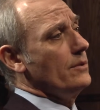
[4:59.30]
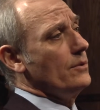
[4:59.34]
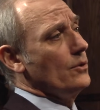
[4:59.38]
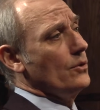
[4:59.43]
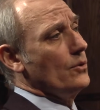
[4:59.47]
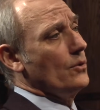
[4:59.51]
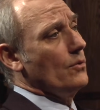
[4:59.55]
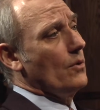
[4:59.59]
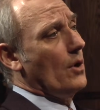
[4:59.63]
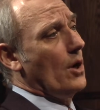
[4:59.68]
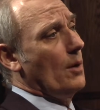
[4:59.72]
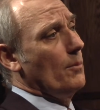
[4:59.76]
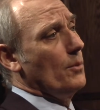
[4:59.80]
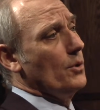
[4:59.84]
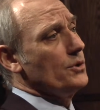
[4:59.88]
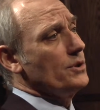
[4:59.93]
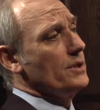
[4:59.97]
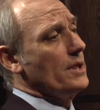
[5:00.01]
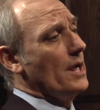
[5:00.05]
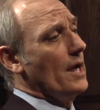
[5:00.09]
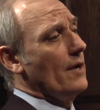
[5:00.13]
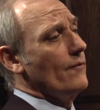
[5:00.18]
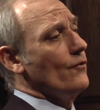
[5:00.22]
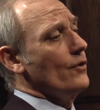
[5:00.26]
to
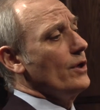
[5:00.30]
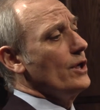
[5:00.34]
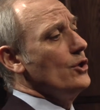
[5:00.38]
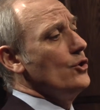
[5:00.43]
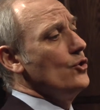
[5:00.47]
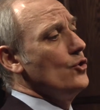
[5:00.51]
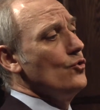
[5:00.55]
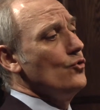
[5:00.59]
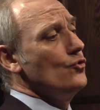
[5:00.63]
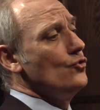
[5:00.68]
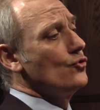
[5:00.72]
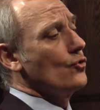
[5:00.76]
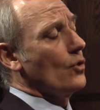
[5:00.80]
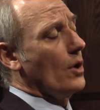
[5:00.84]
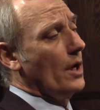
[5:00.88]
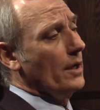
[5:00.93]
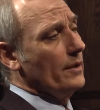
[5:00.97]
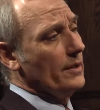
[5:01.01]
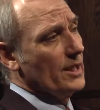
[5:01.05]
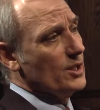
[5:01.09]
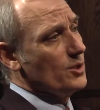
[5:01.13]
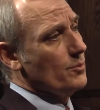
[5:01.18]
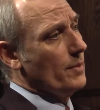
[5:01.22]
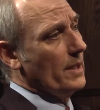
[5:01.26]
almost every new
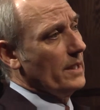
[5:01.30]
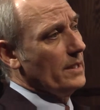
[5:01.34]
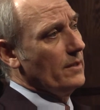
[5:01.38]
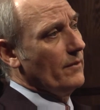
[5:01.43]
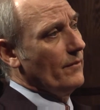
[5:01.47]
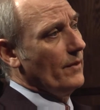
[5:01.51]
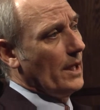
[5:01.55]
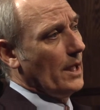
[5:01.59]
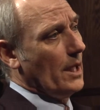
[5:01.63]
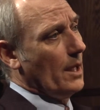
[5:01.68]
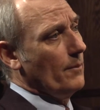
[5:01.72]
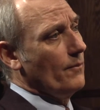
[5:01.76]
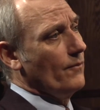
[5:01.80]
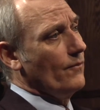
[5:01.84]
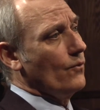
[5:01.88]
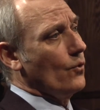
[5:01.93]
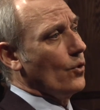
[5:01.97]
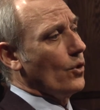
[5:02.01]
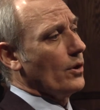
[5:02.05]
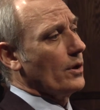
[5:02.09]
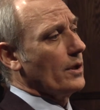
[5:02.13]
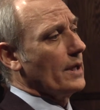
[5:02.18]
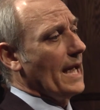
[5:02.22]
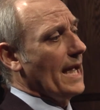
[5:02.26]
drug that's been developed
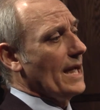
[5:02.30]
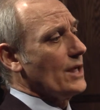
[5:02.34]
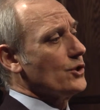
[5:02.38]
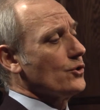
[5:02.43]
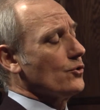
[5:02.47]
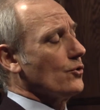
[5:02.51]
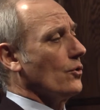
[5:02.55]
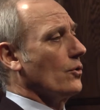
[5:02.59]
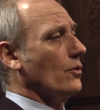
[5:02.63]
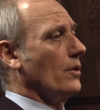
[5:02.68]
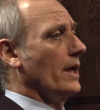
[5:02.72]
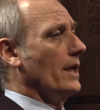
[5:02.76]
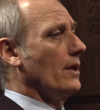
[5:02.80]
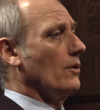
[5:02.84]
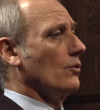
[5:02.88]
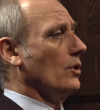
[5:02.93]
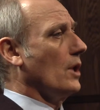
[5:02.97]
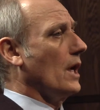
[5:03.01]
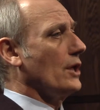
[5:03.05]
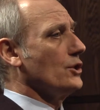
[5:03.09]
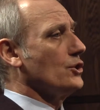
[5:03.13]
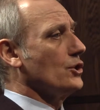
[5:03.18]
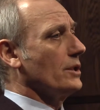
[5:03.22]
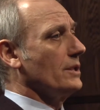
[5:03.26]
for
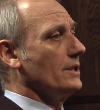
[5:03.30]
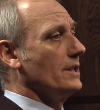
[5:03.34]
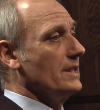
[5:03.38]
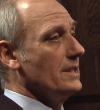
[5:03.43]
gastroenterologic